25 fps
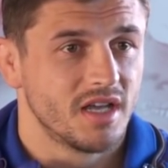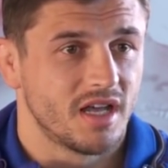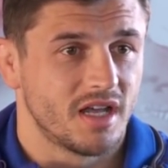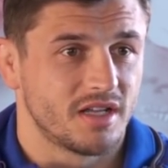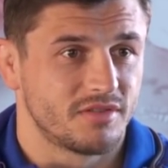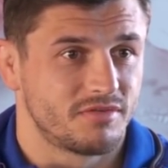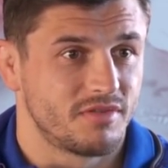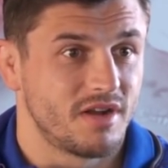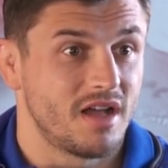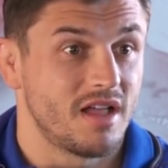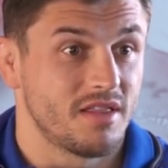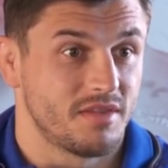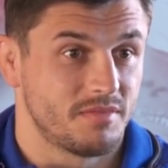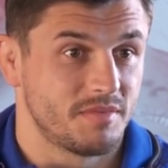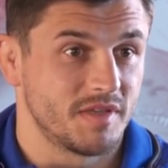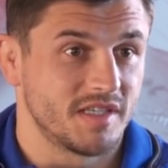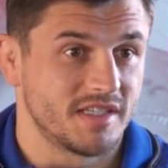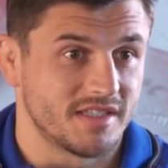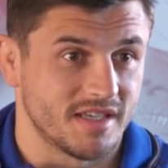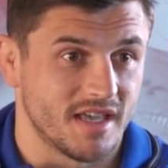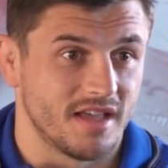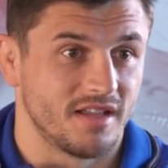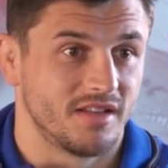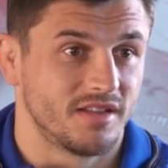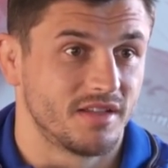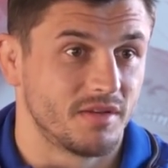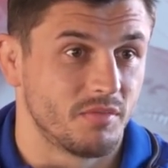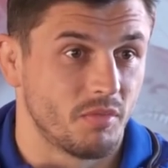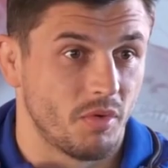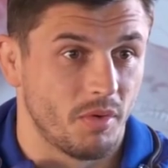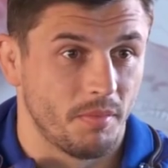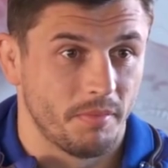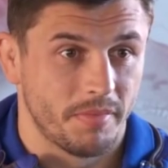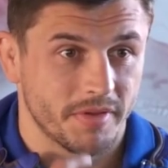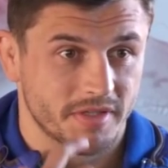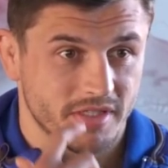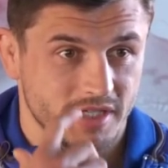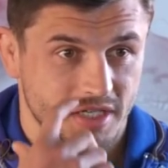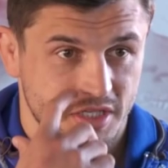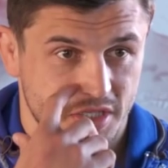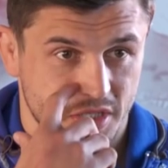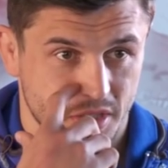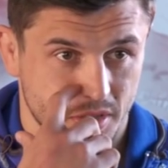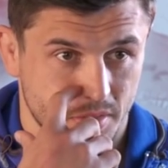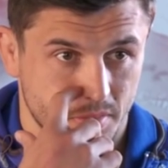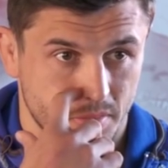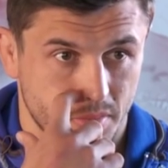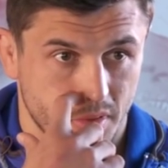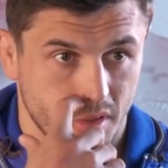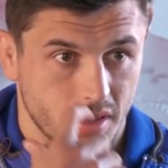I'd rather be settled in one
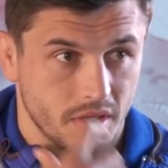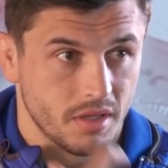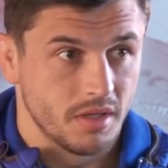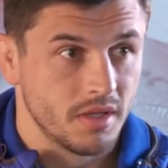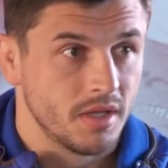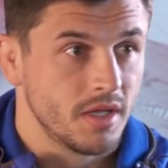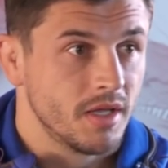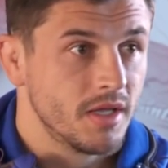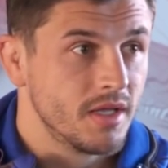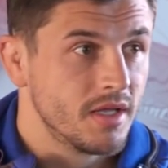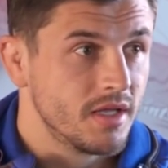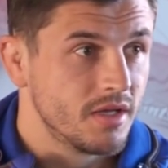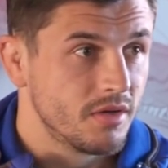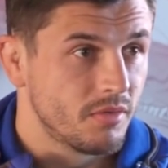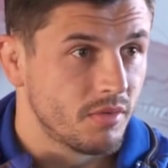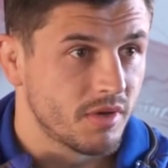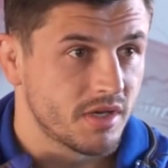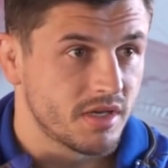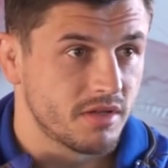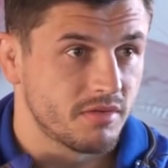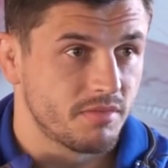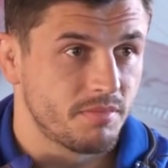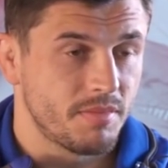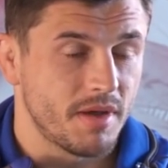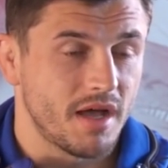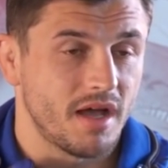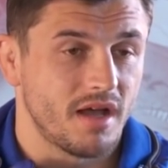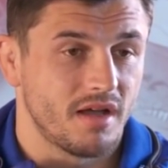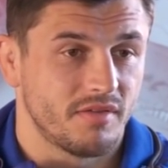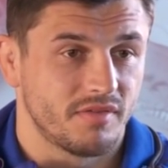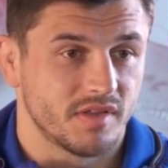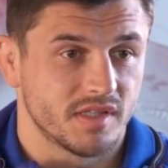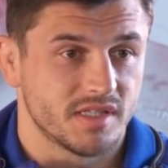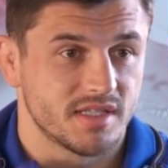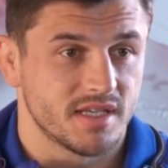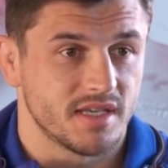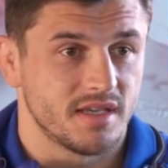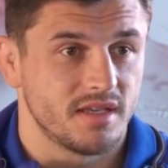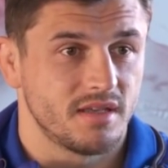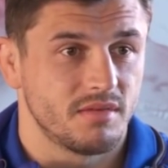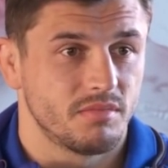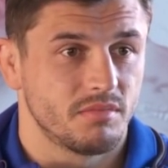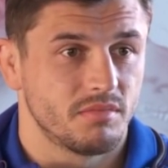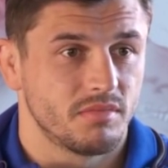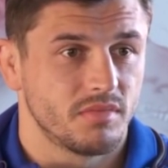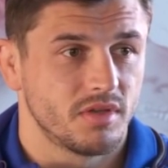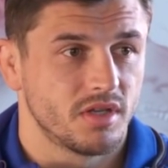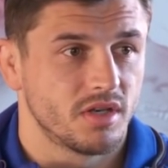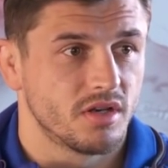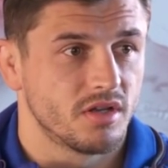position, but when you're part of a
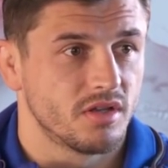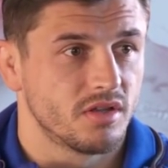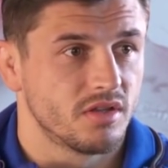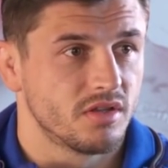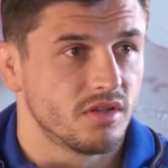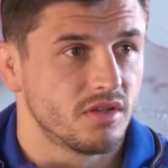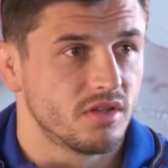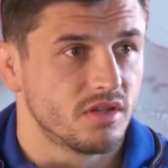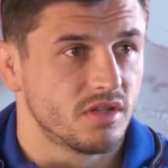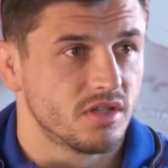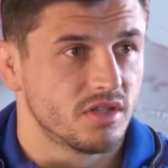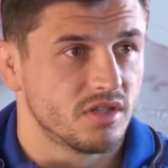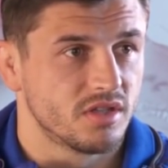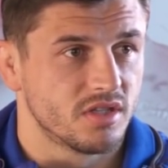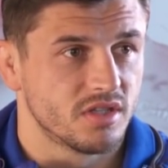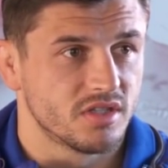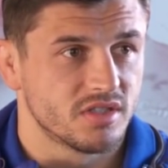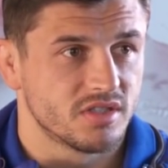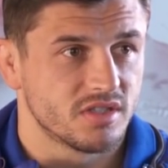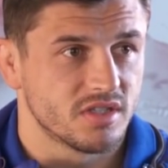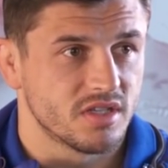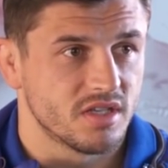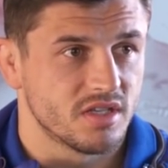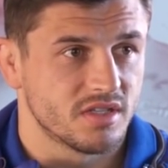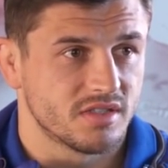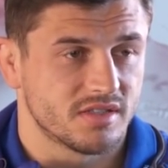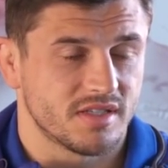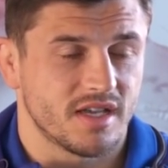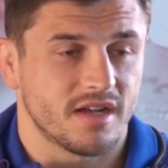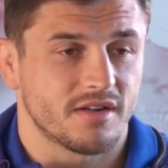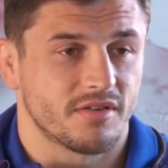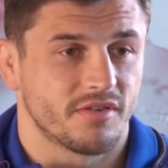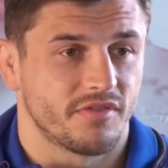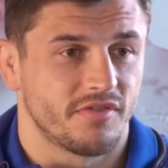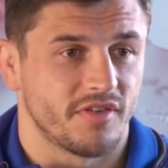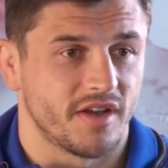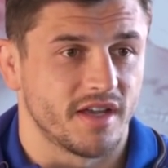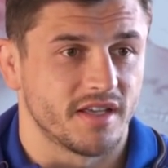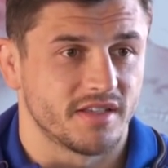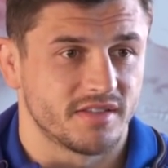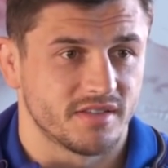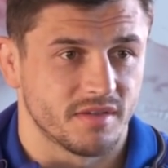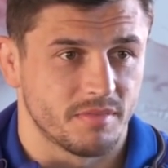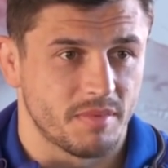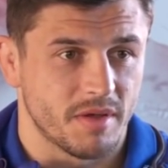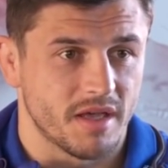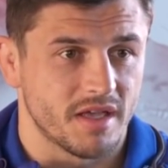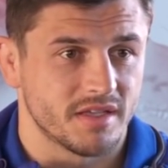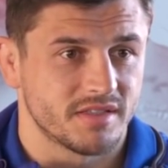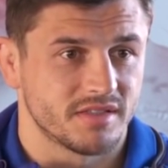team, you know, there's a sacrifice,
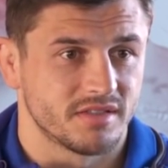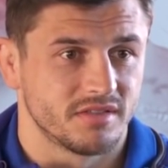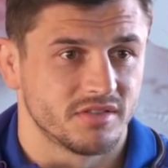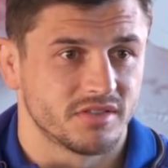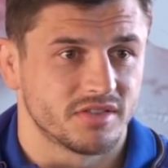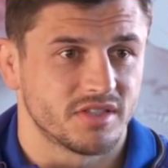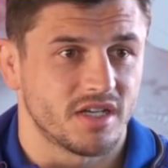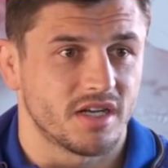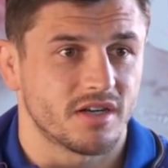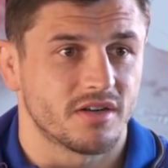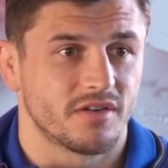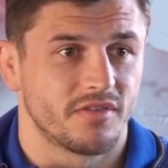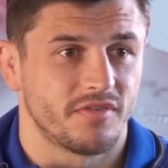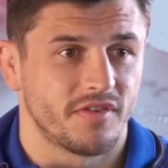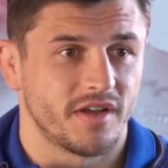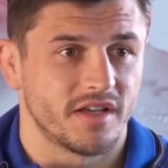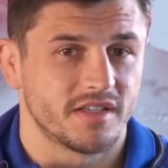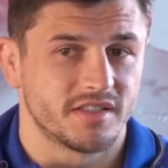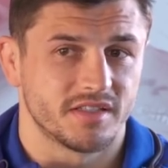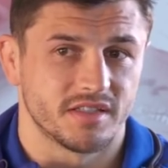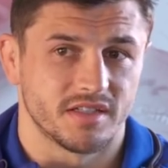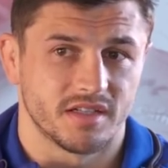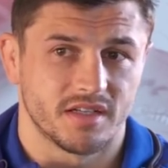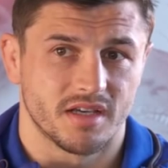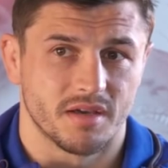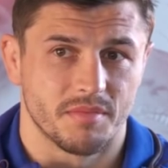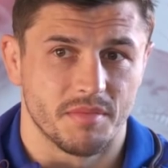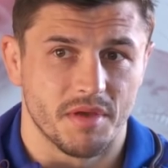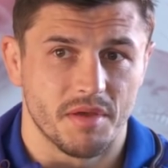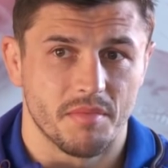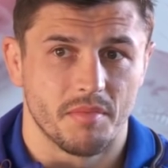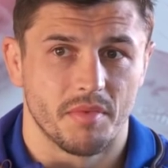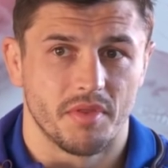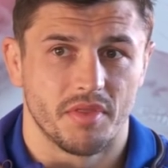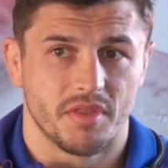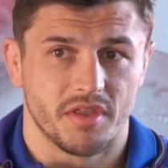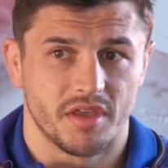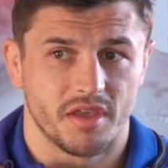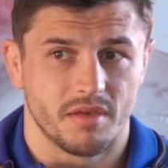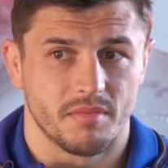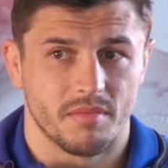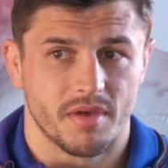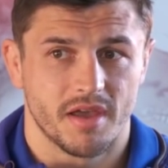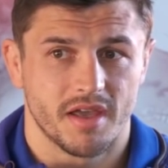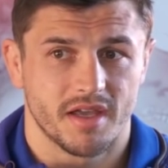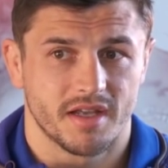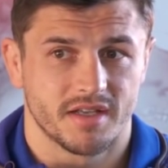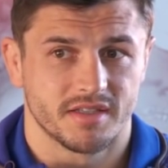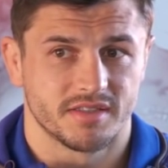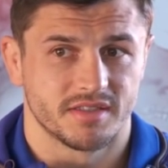a personal sacrifice, and a commitment that you
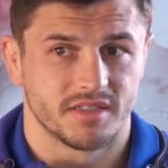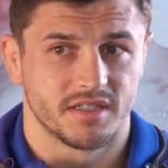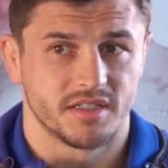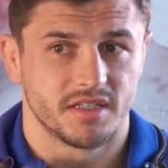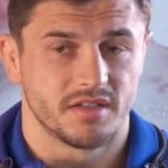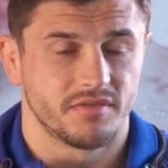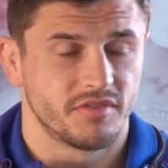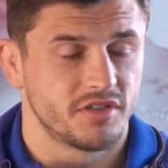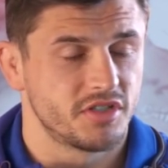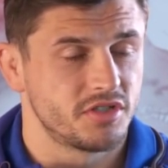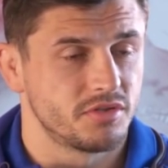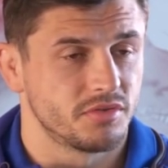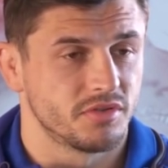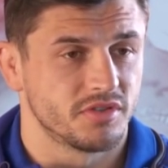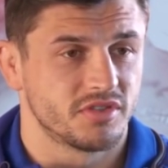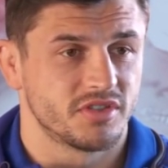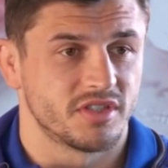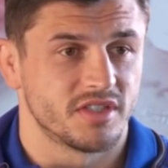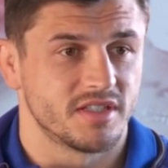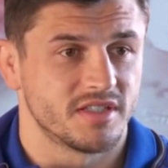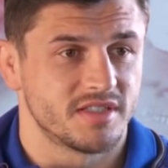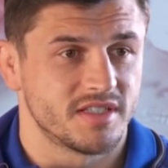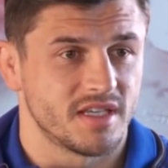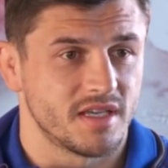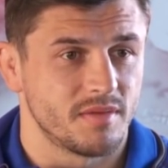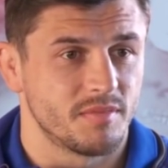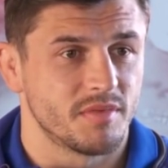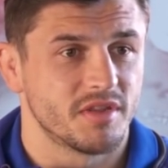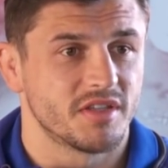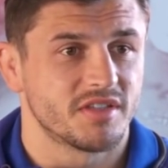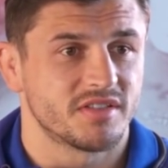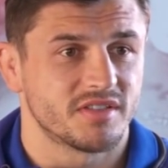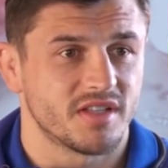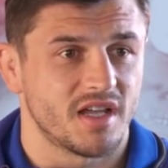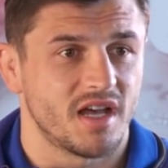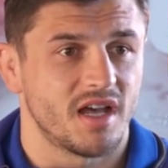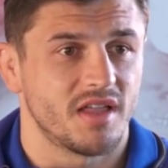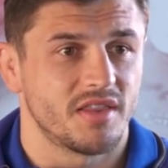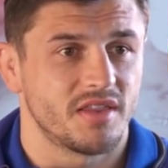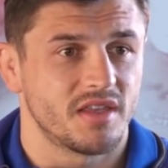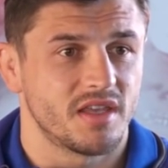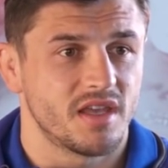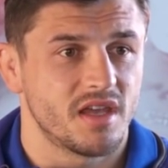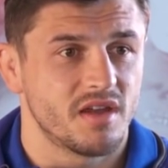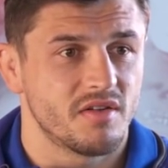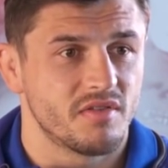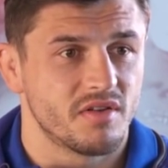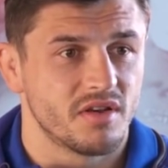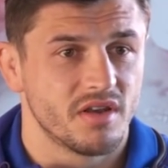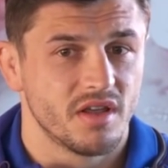make as an individual to the team at the start of the year.